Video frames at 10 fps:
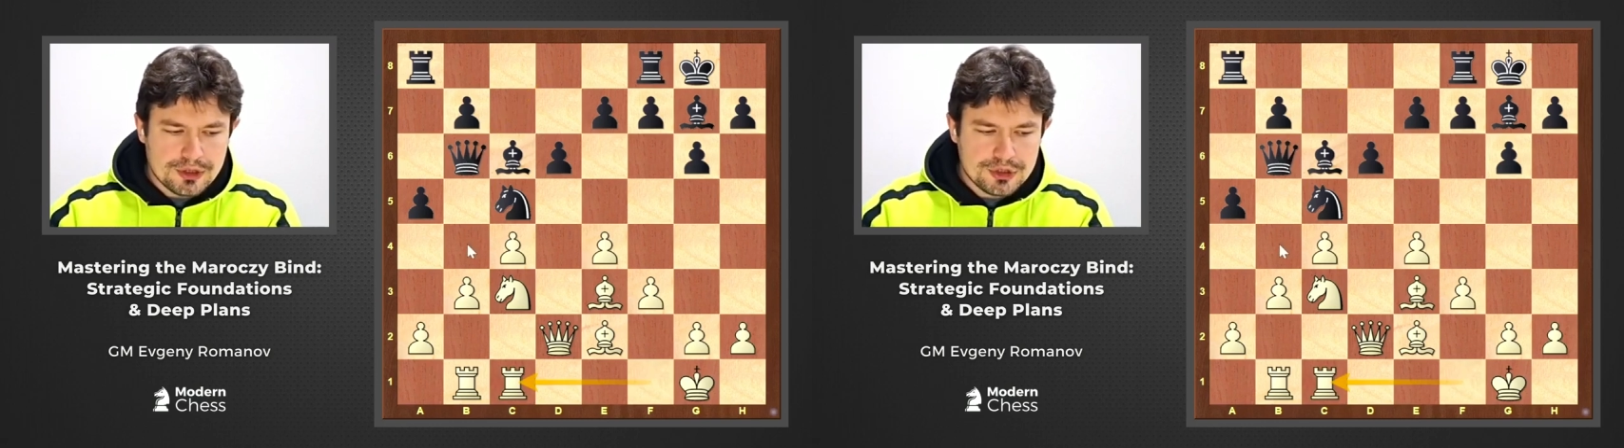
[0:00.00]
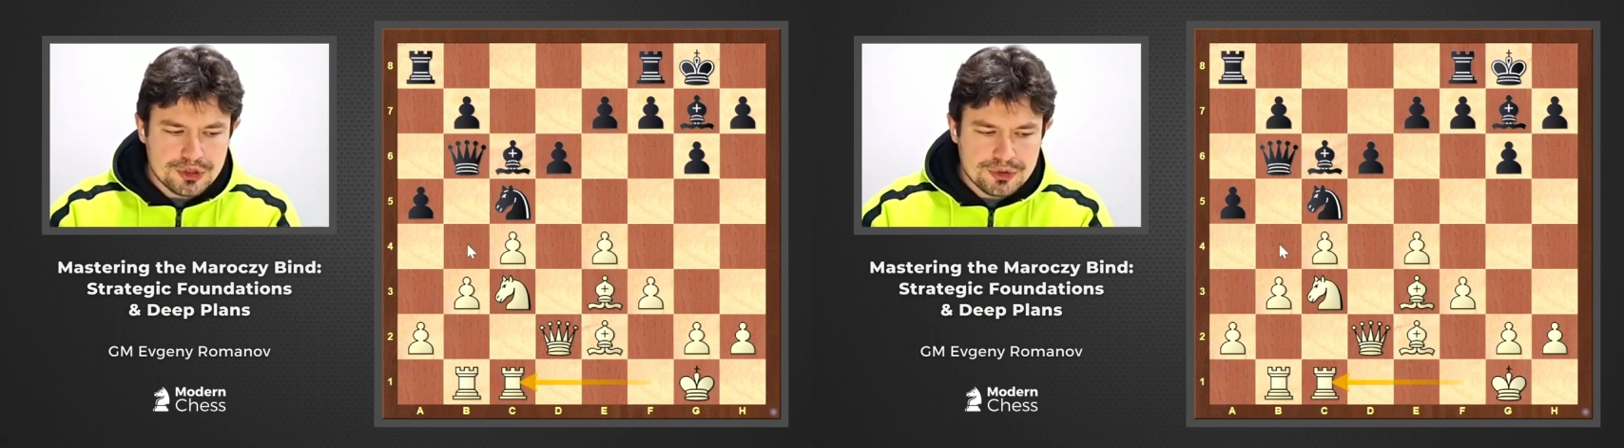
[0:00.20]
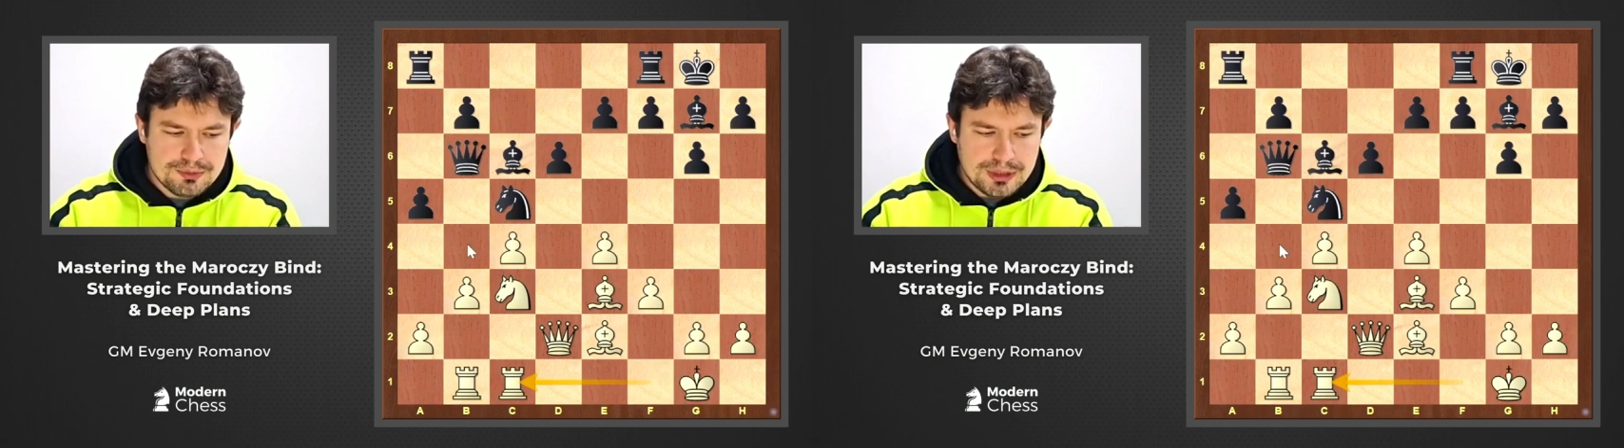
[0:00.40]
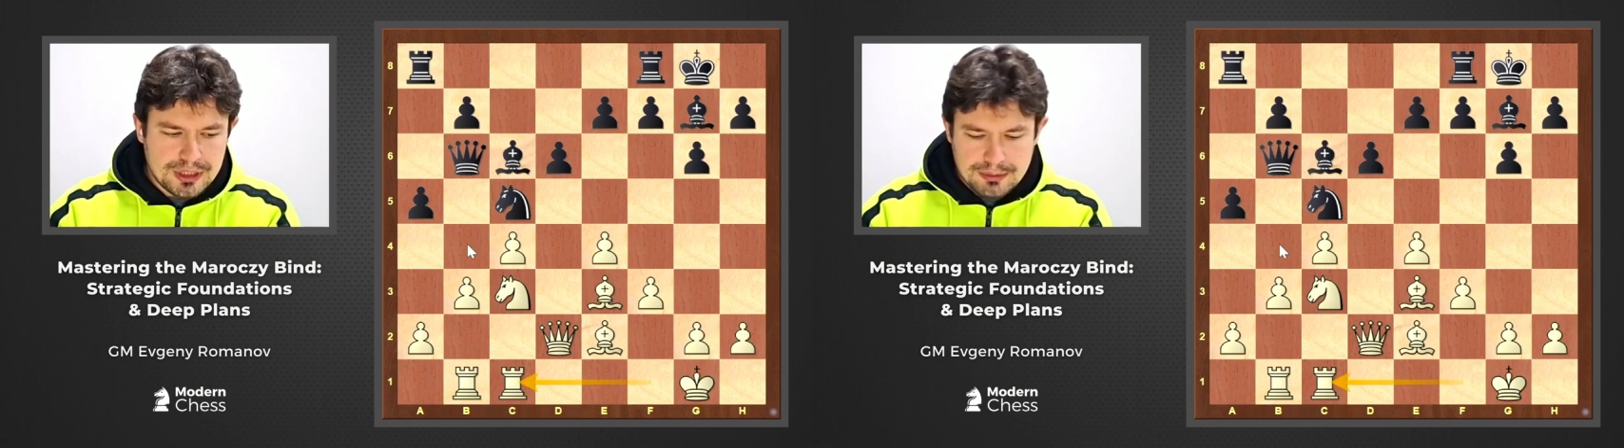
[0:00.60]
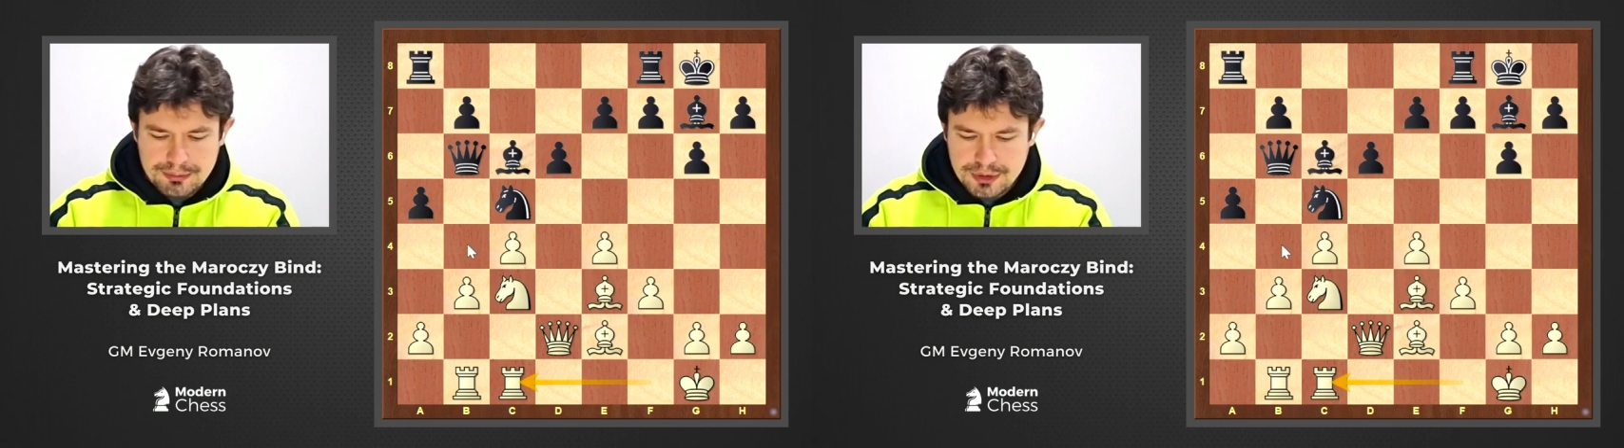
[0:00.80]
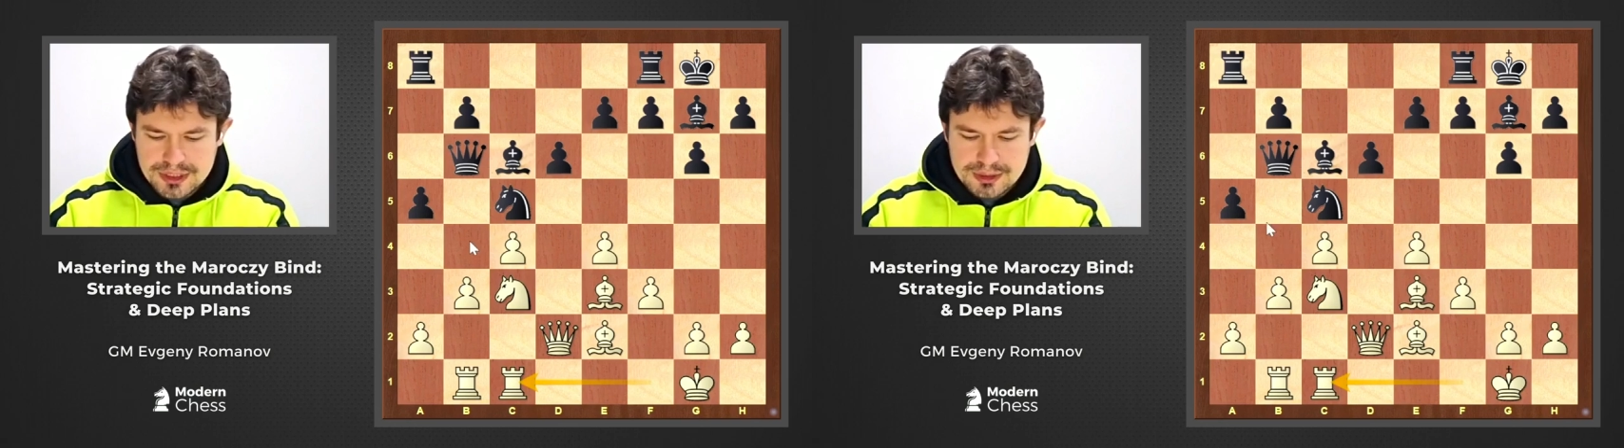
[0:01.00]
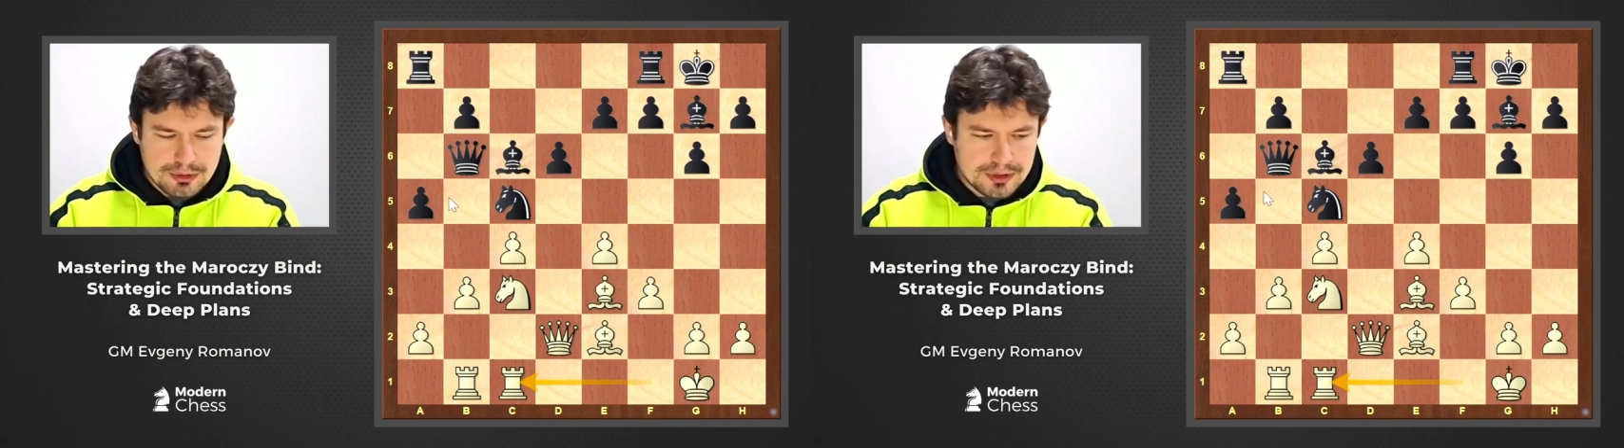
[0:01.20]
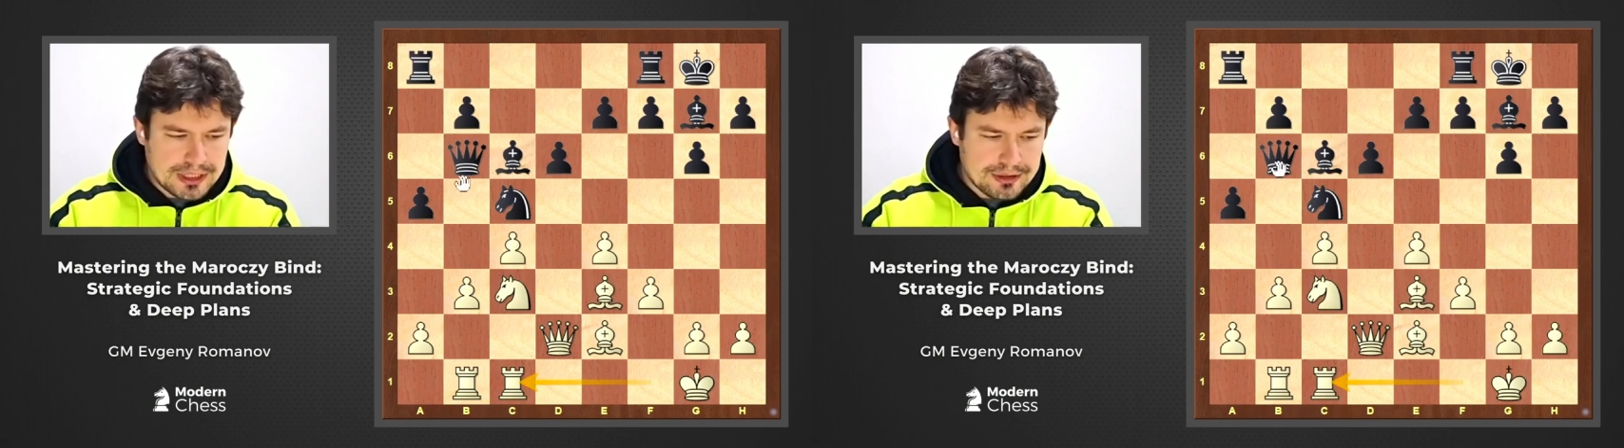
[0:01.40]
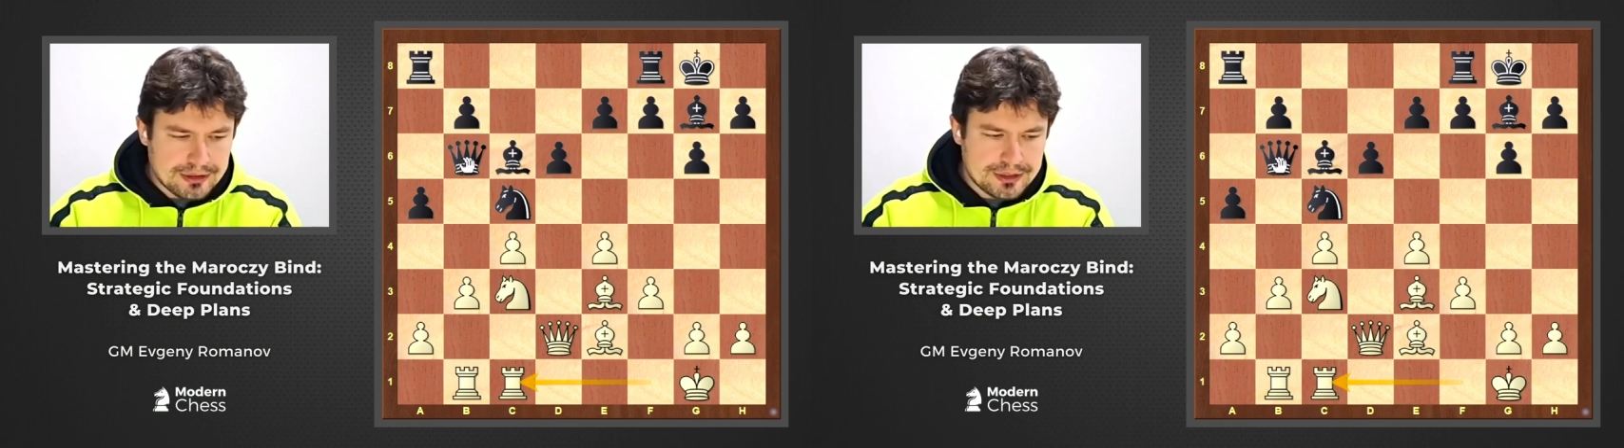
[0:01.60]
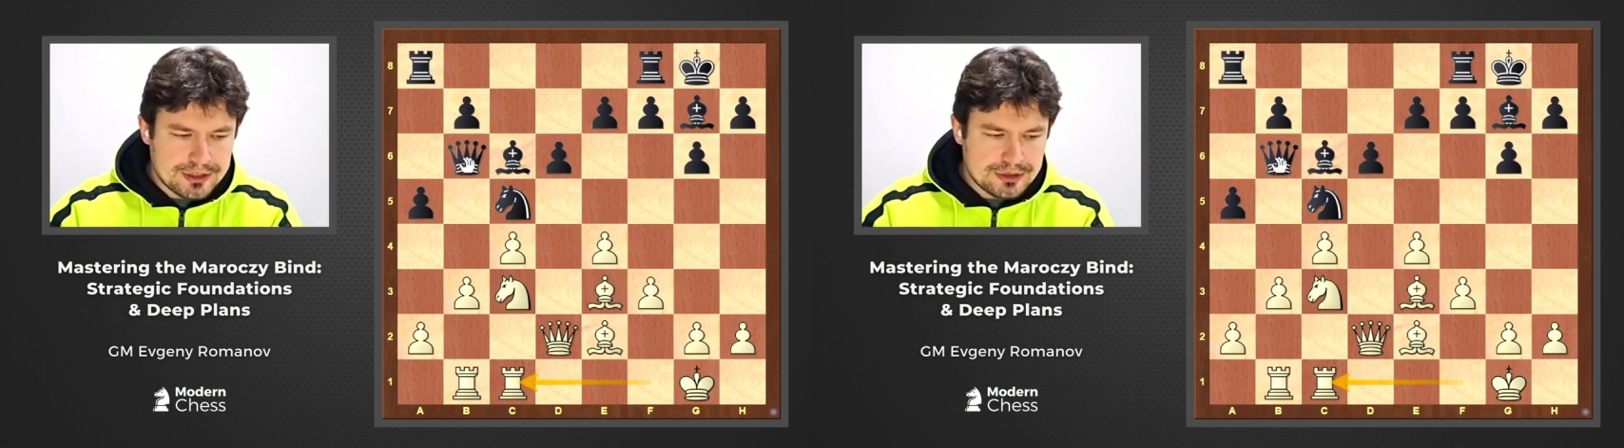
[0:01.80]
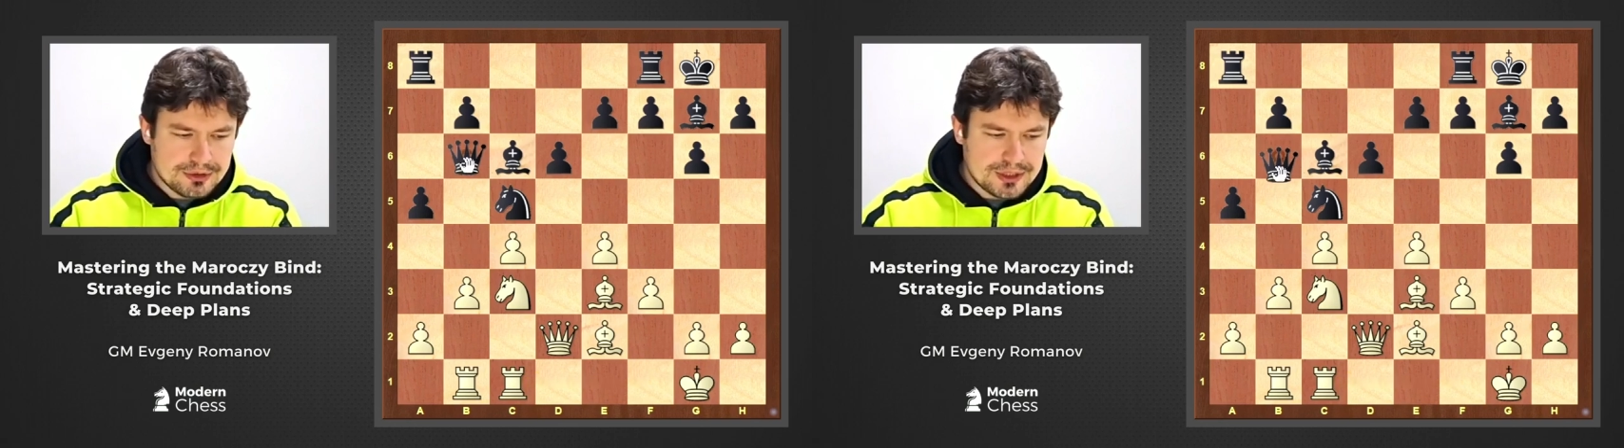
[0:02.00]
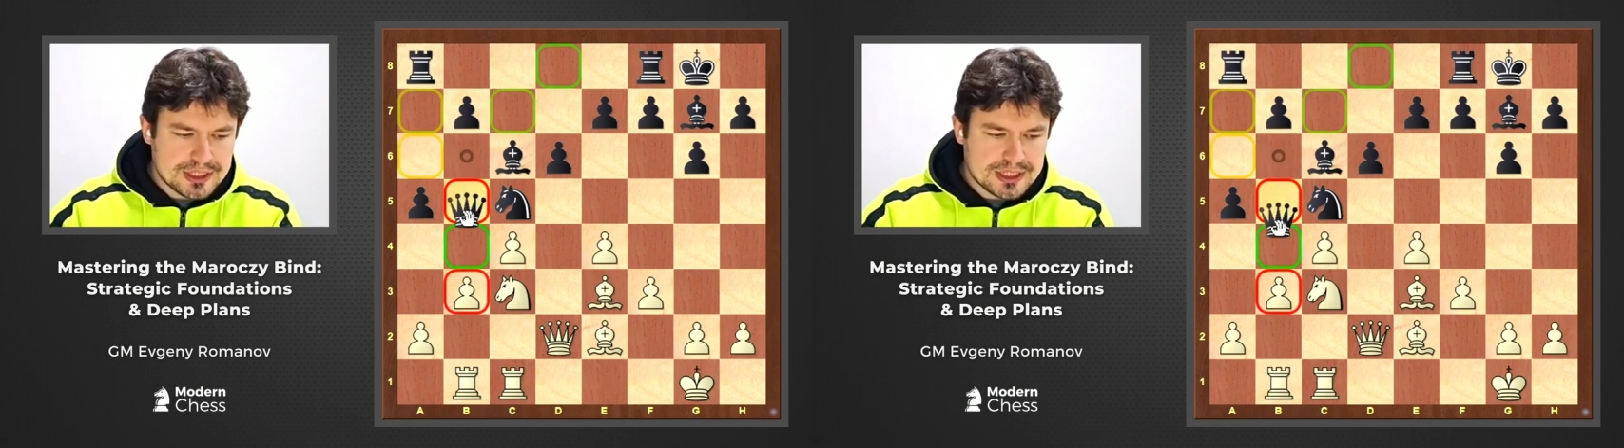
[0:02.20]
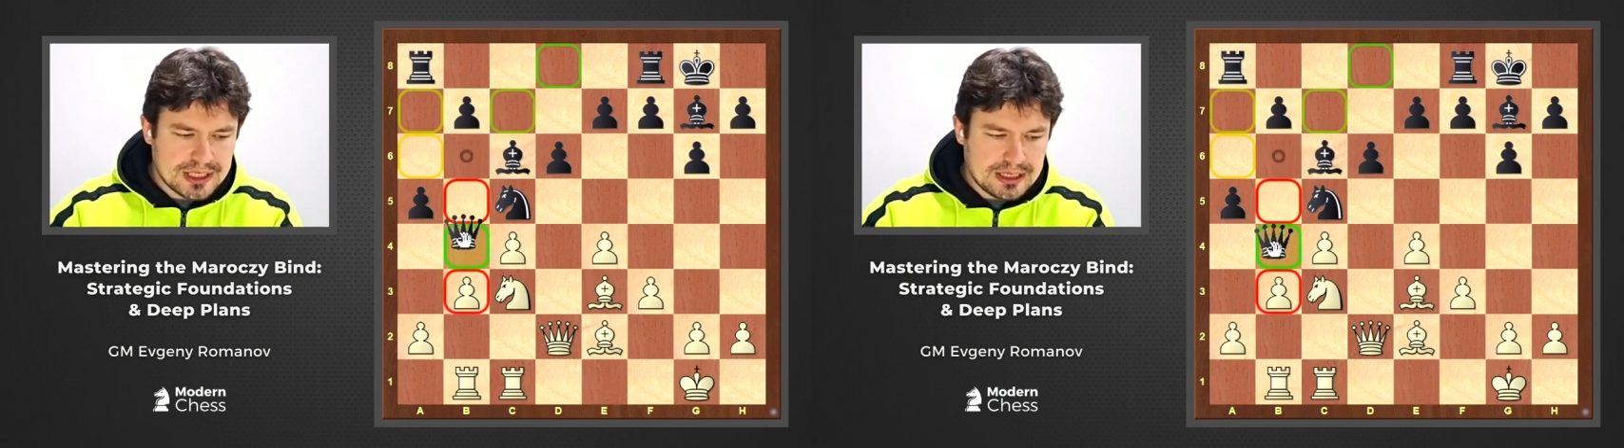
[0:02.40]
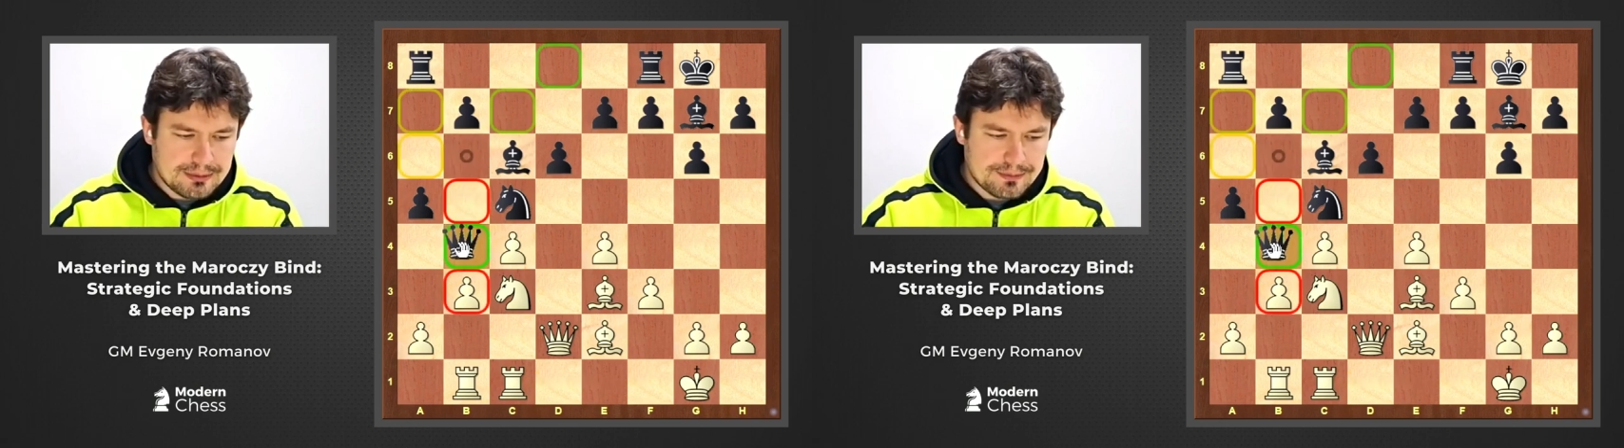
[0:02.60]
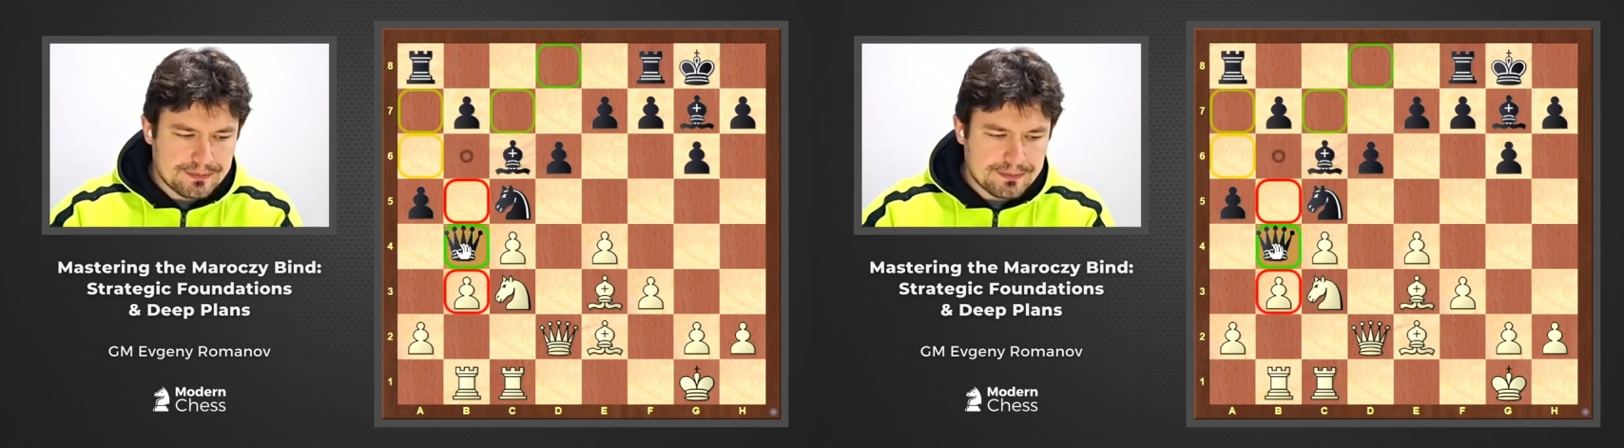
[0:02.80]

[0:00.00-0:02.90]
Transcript: should be impossible here due to the same